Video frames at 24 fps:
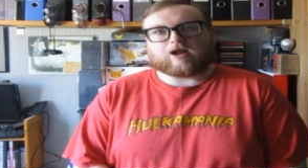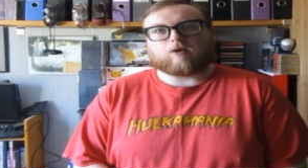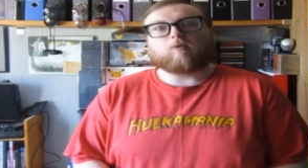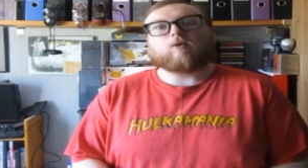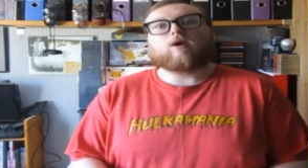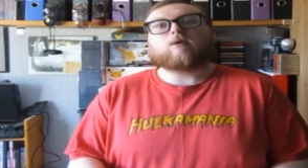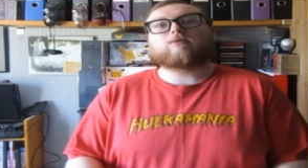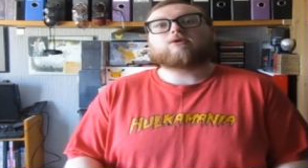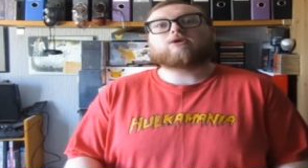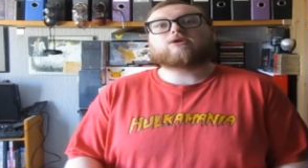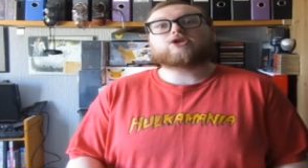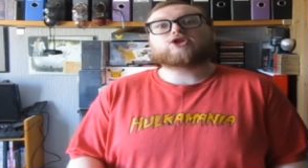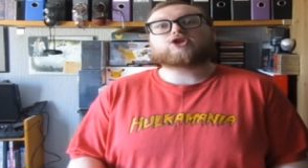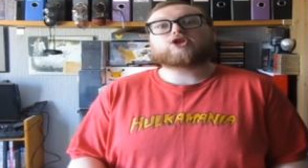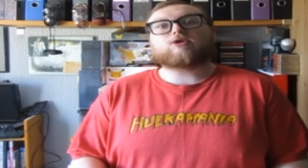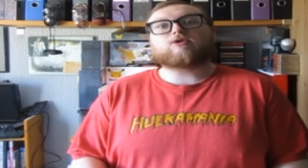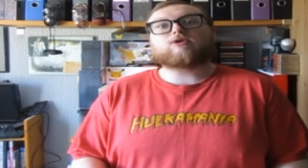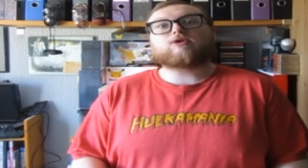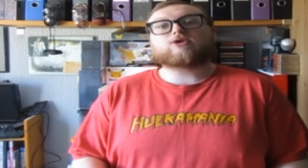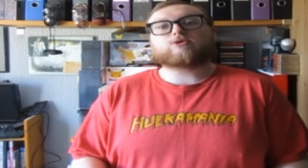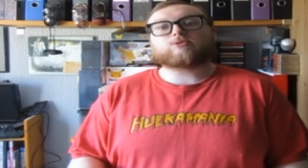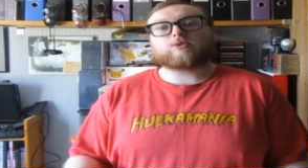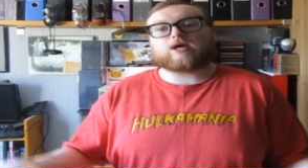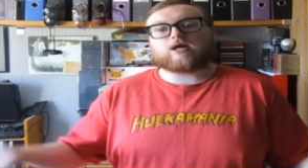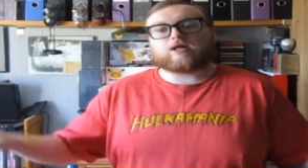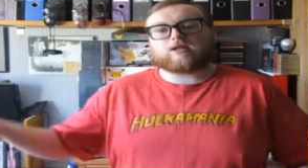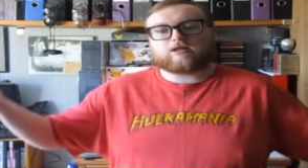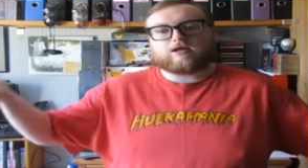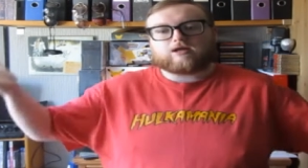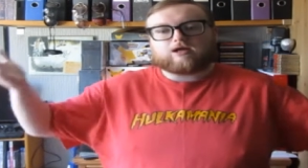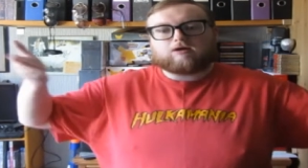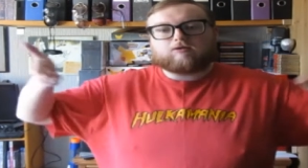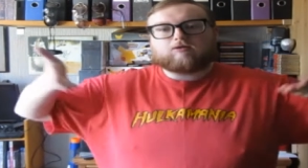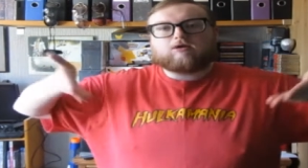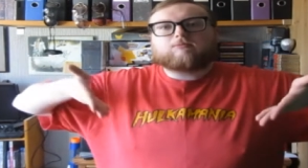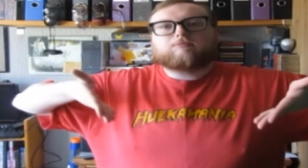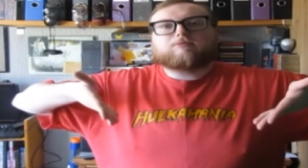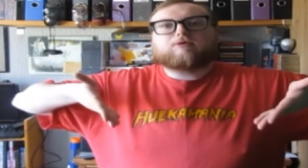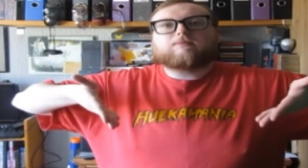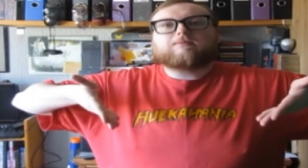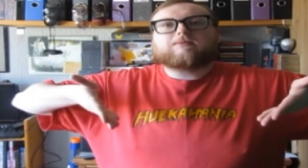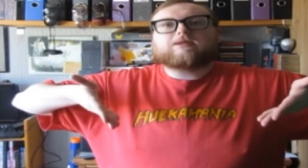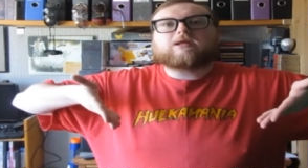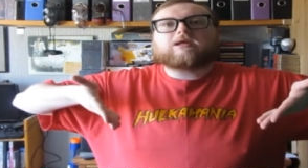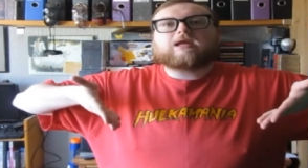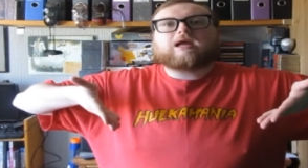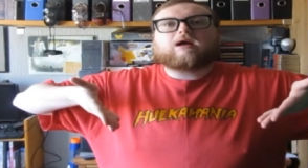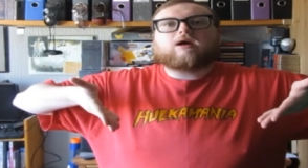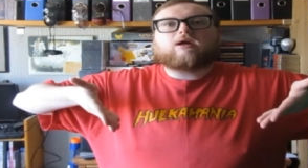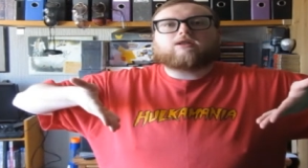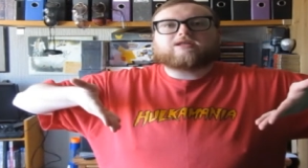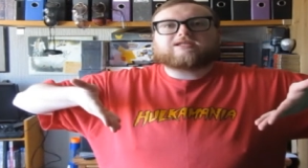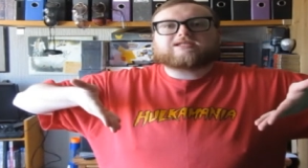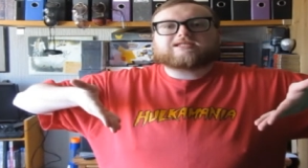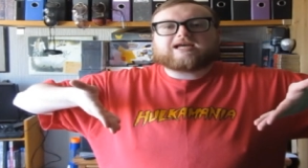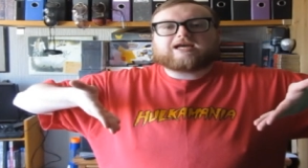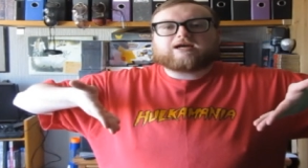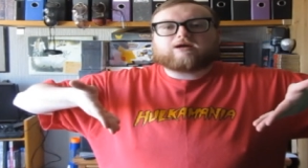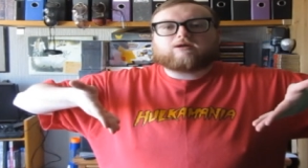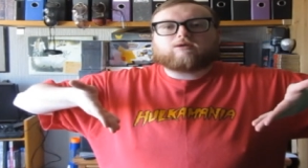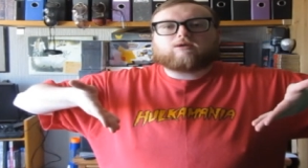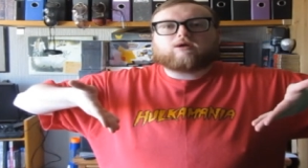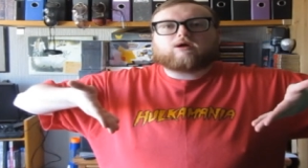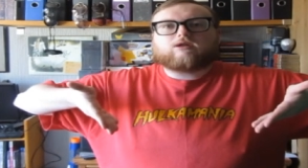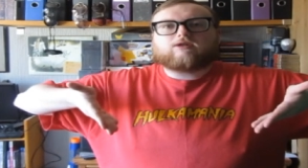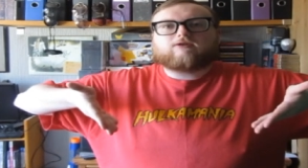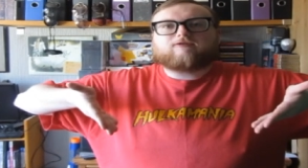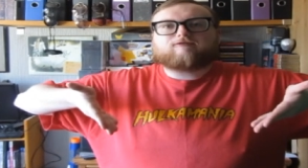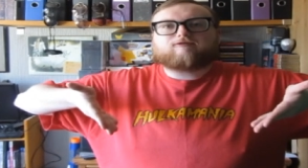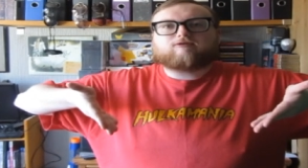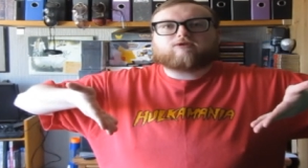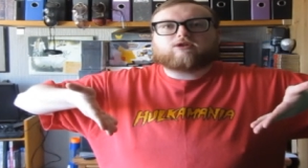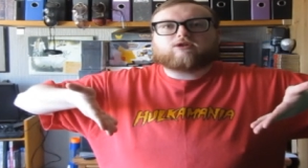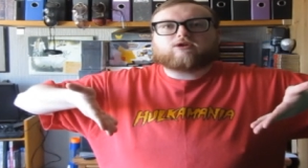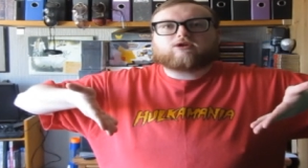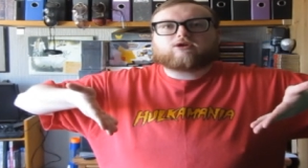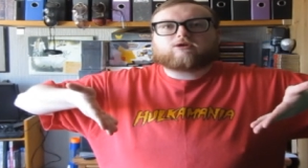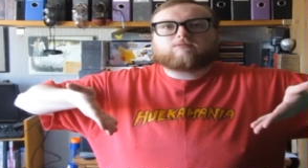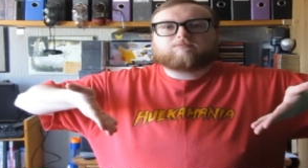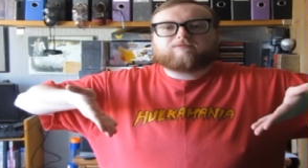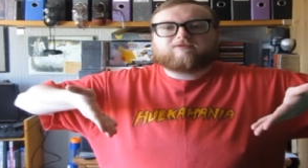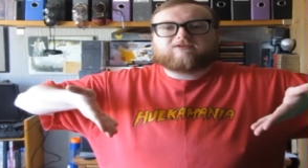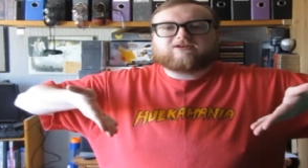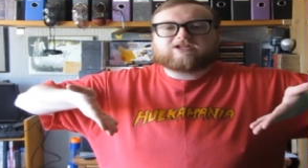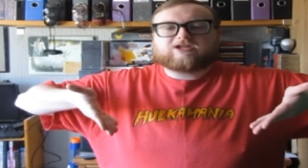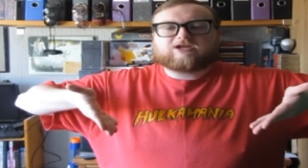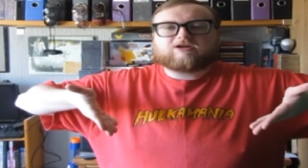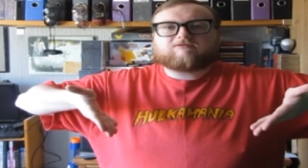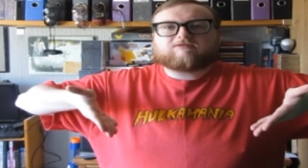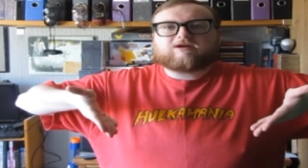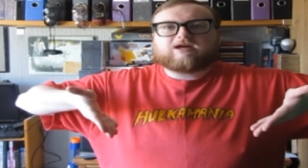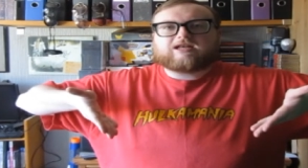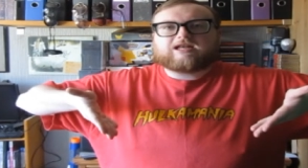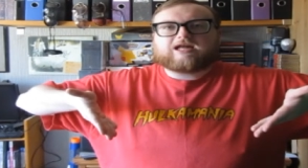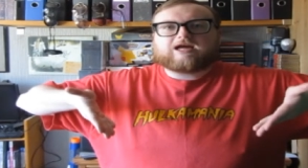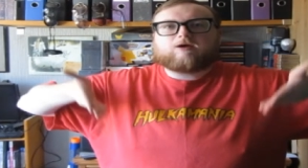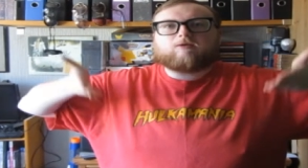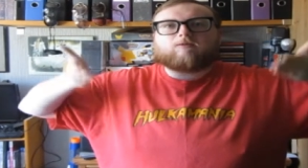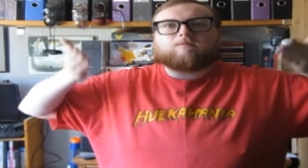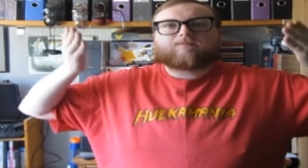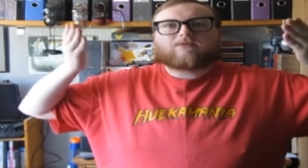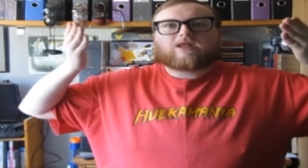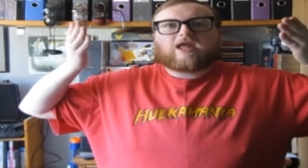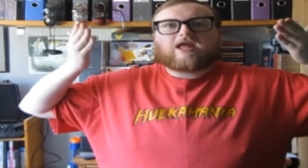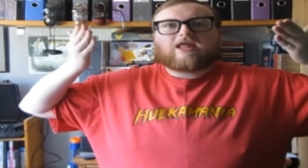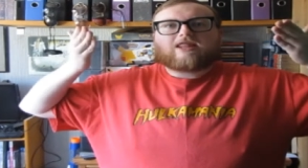And what I'm going to show you as well, I'm going to put them the, on the tail on the front of the video right now,